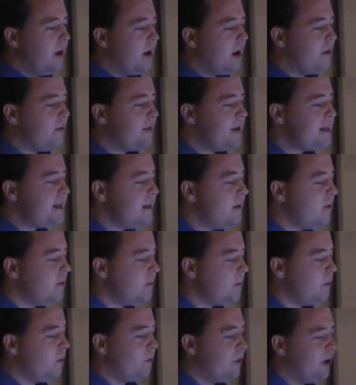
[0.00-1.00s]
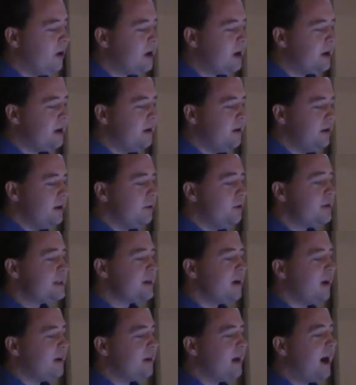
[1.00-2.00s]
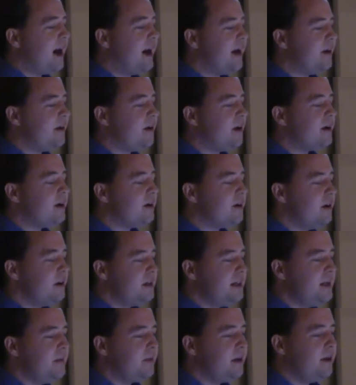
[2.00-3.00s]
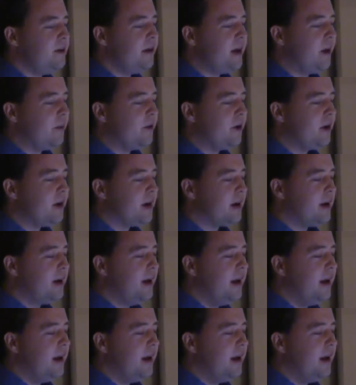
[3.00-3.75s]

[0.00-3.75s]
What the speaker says: A recent work was called the Hierarchical Dq Network.